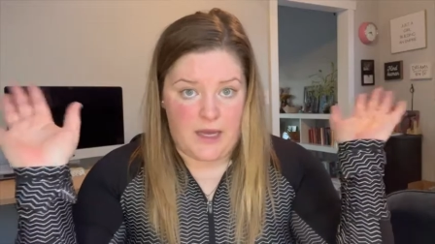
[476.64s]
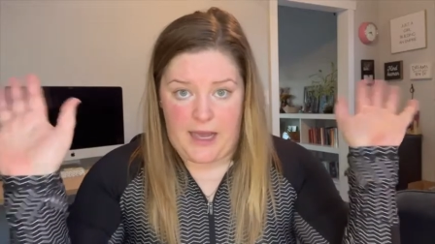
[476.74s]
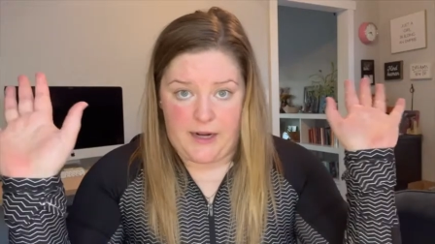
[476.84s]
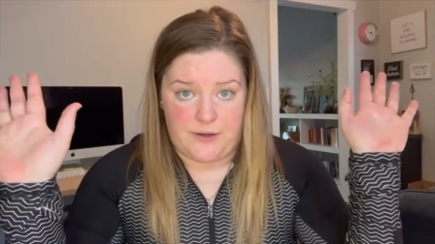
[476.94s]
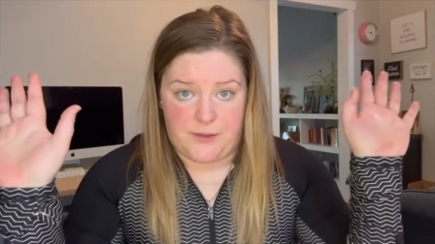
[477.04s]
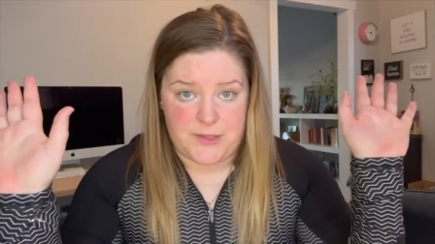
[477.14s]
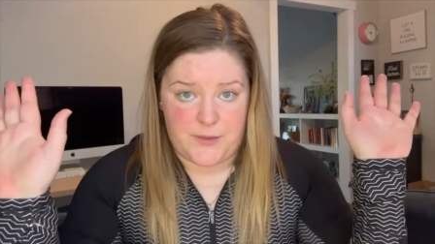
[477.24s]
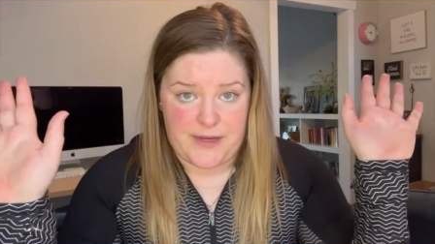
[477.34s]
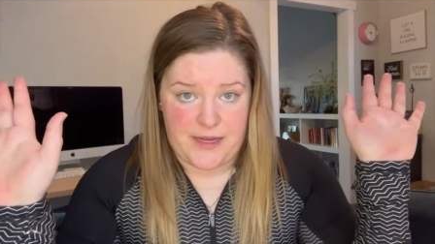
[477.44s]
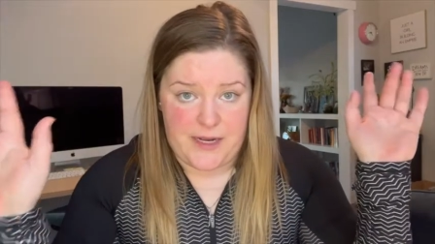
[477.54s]
I don't know what's
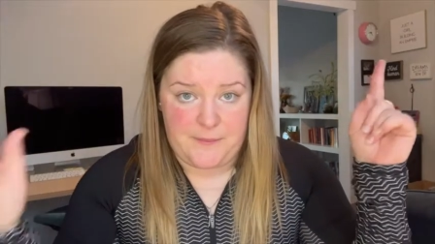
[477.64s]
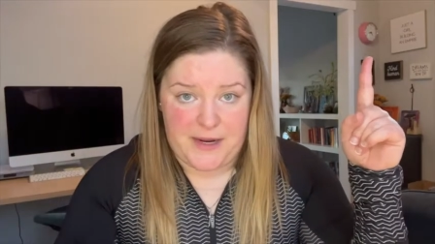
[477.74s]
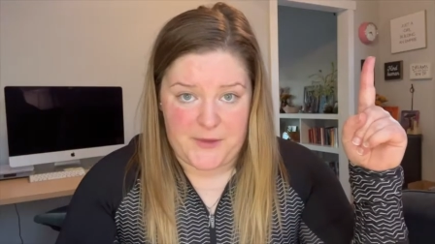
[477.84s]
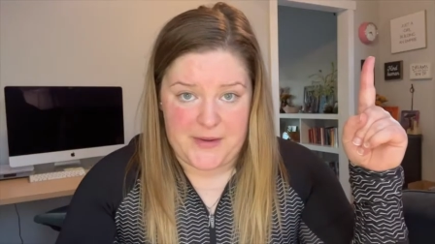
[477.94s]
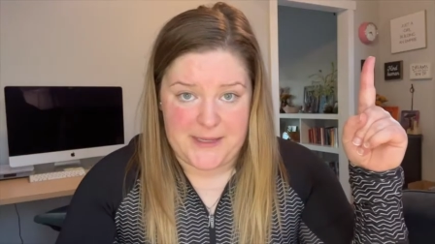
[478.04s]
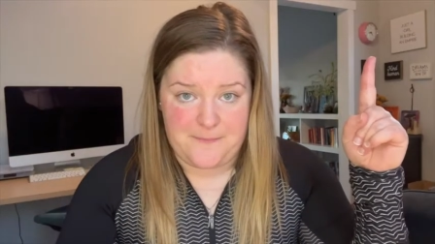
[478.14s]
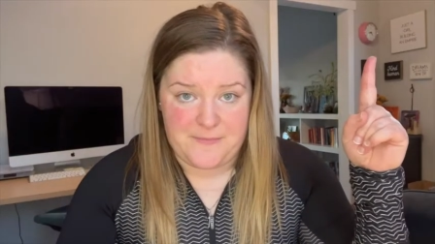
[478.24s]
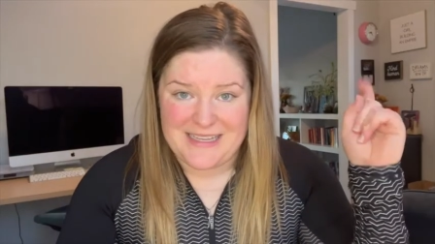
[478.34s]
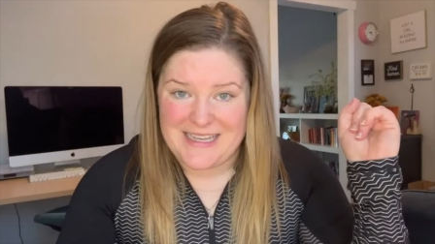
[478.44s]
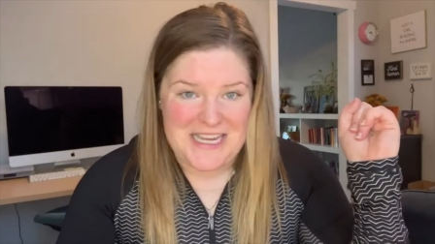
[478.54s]
going on. And by the way,
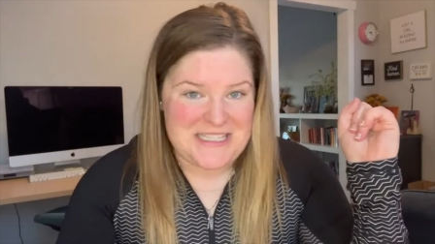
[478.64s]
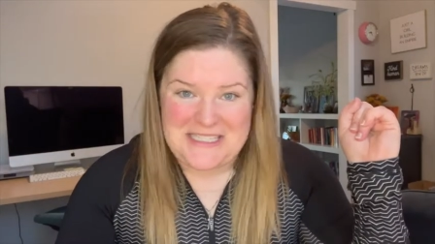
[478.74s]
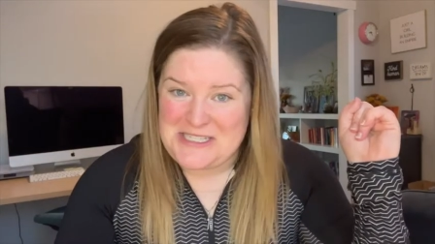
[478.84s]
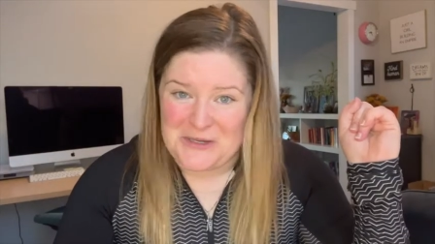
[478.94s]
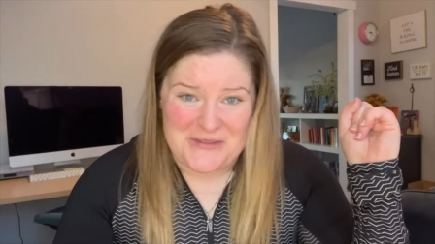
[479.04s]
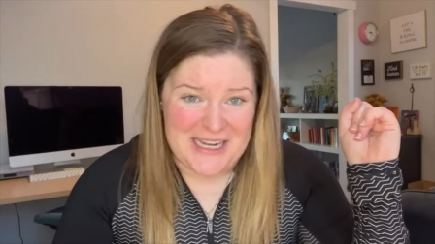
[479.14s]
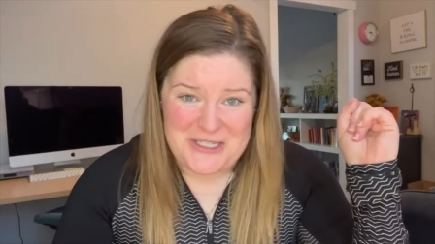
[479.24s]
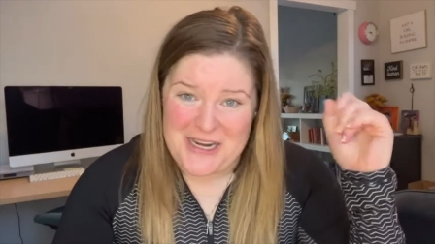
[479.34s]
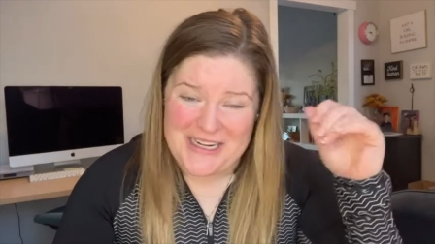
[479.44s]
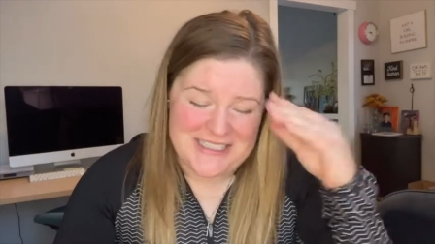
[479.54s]
still not
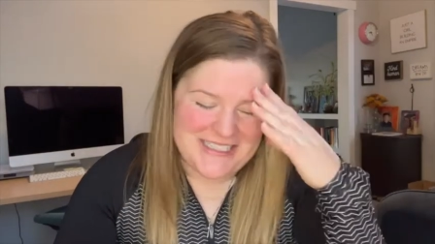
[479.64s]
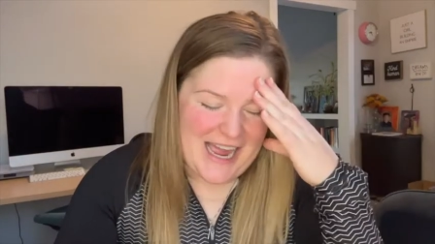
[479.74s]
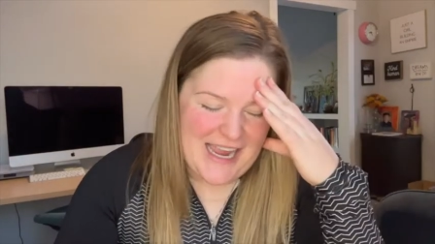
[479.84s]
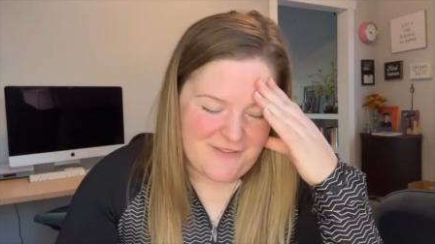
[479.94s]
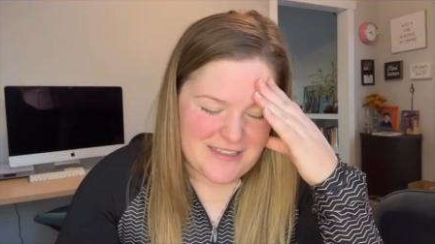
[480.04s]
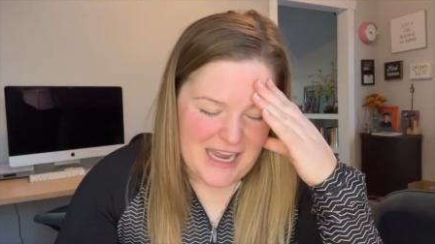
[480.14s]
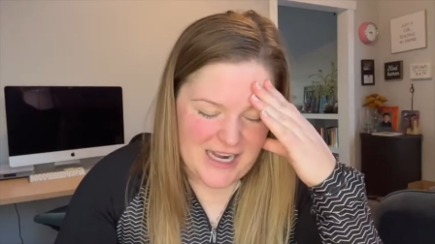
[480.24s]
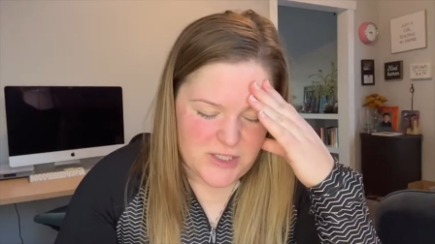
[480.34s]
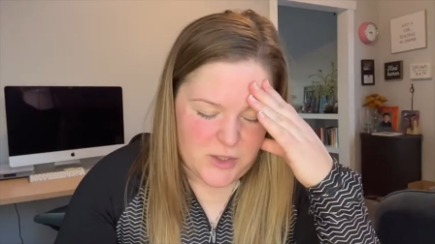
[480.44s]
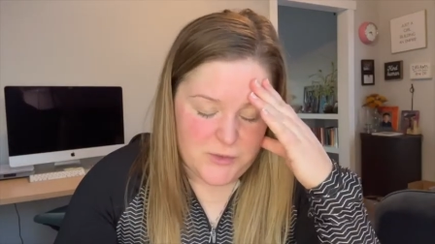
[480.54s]
changed. I have
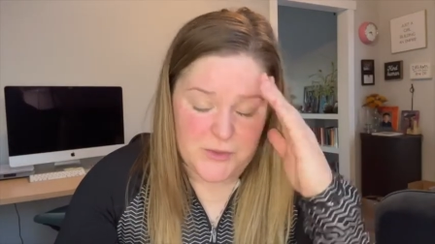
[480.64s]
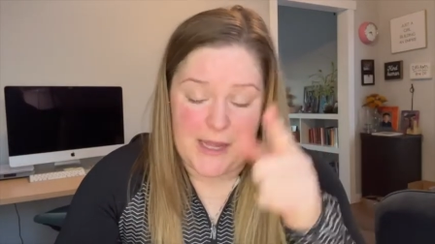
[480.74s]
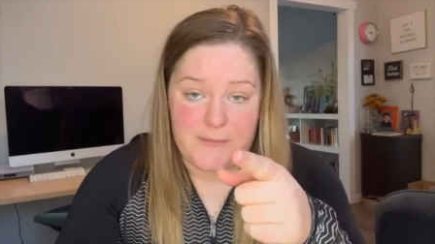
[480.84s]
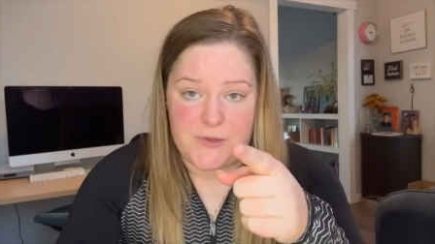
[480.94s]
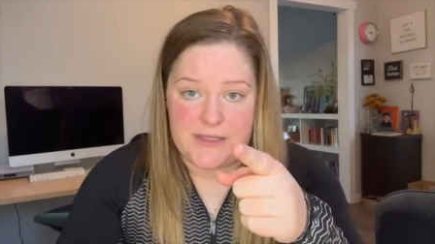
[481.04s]
got to go do that. I'm doing